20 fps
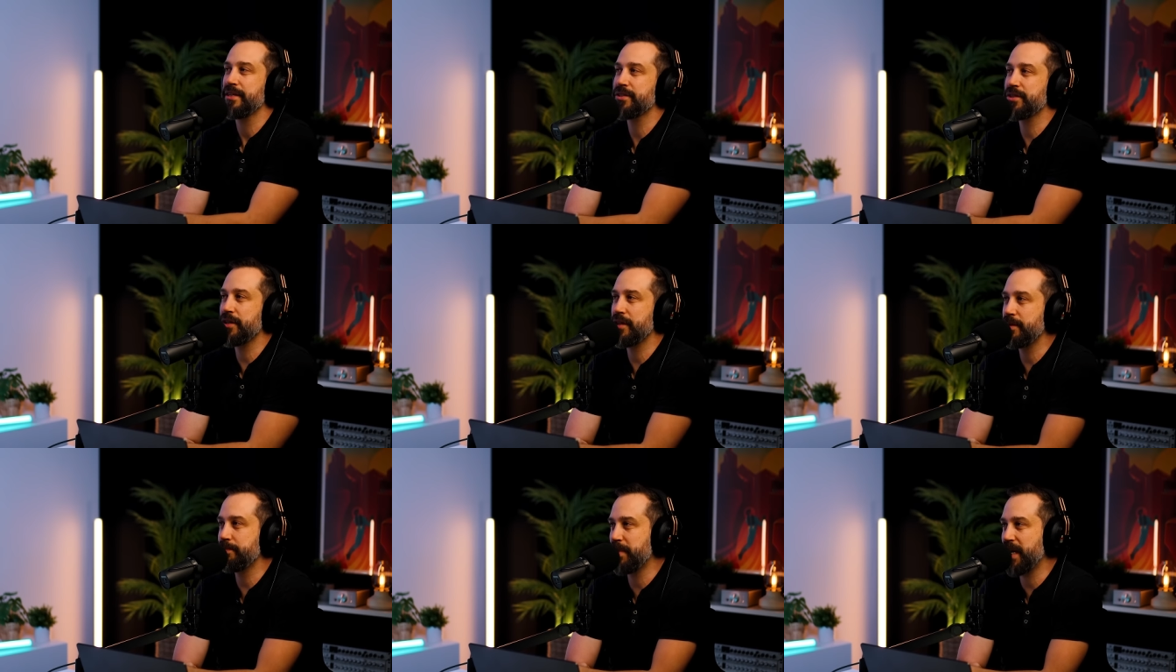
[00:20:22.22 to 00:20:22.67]

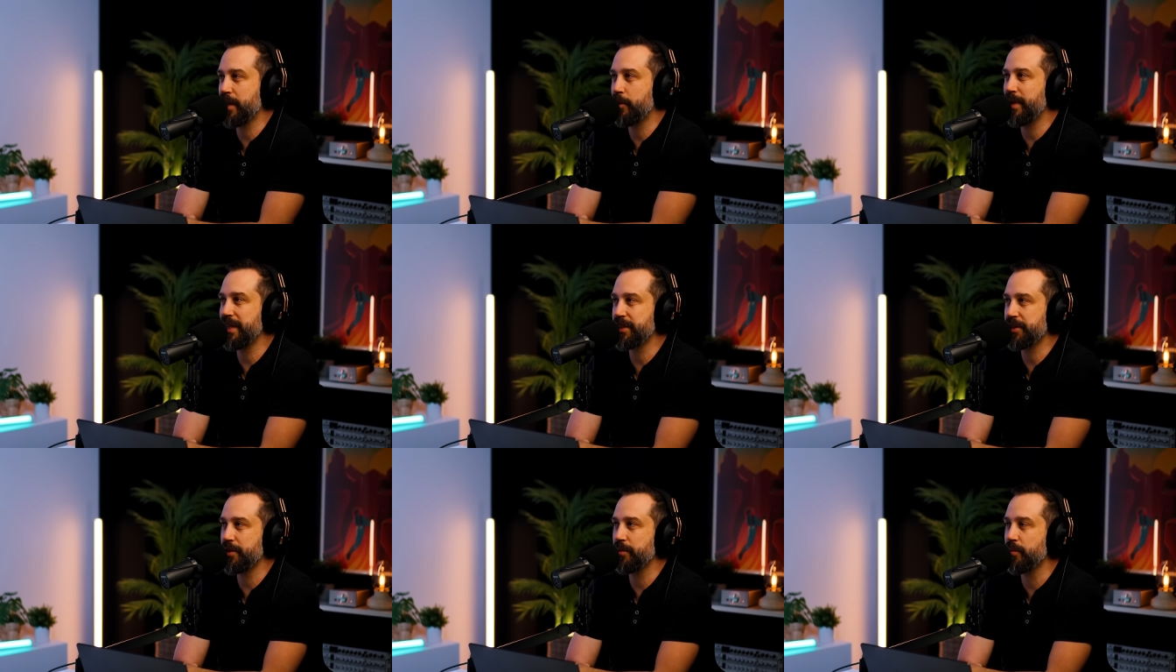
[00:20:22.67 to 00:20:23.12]
So that my
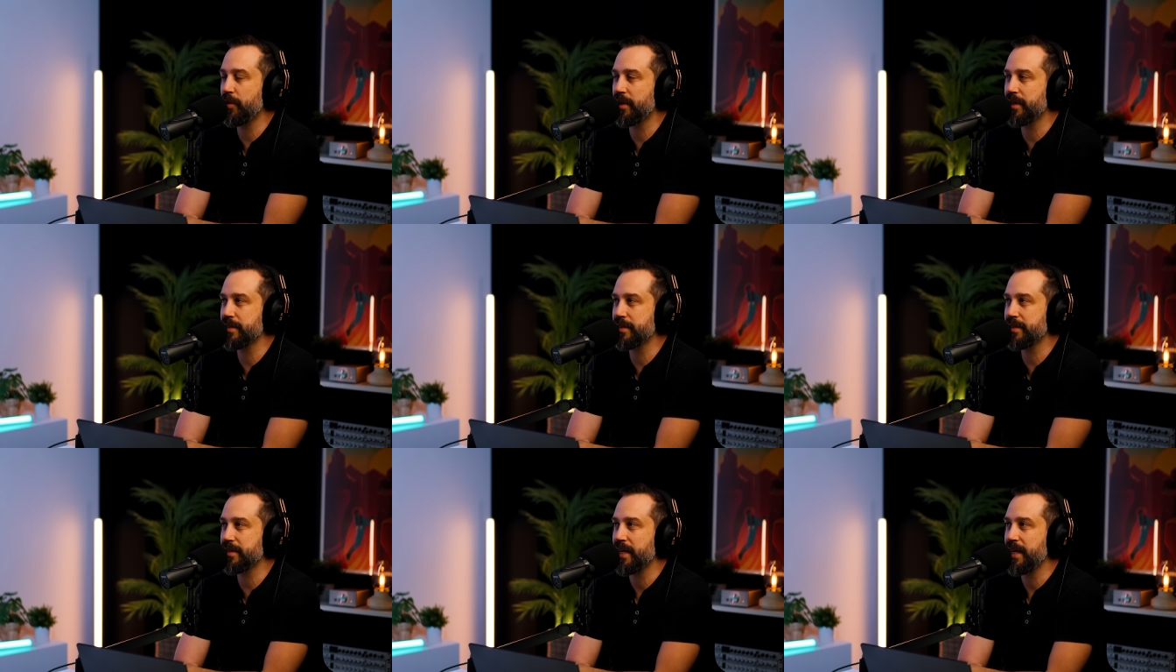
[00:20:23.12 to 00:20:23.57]
question
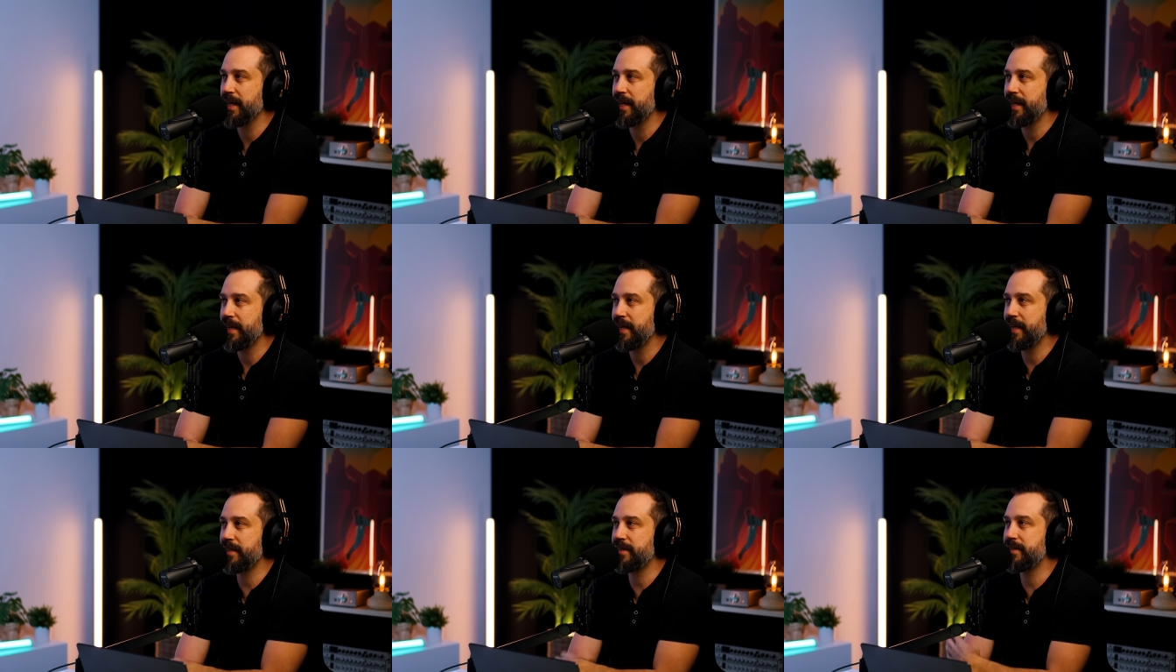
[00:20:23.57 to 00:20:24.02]
was:
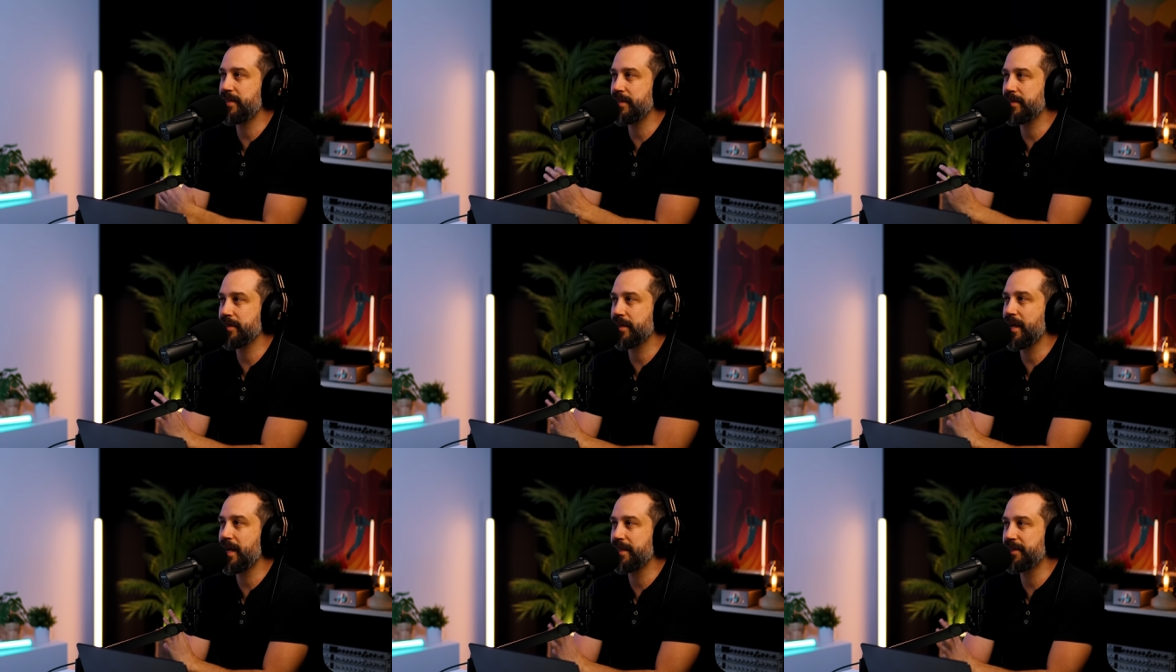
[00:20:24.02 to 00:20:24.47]
Is
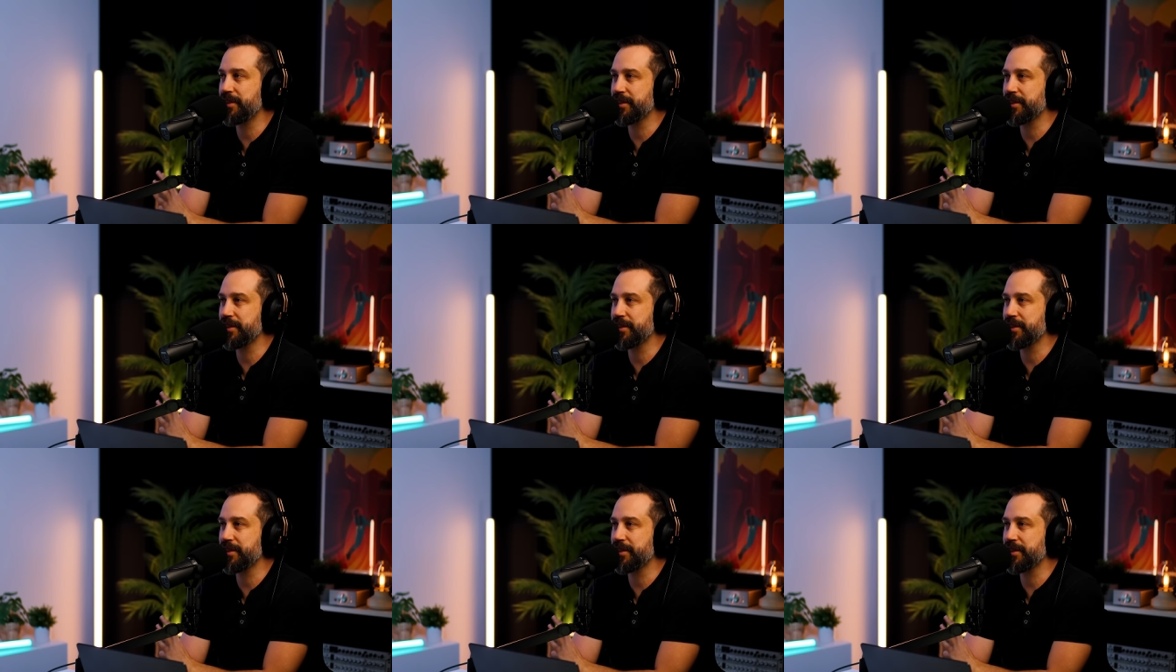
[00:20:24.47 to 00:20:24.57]
this guy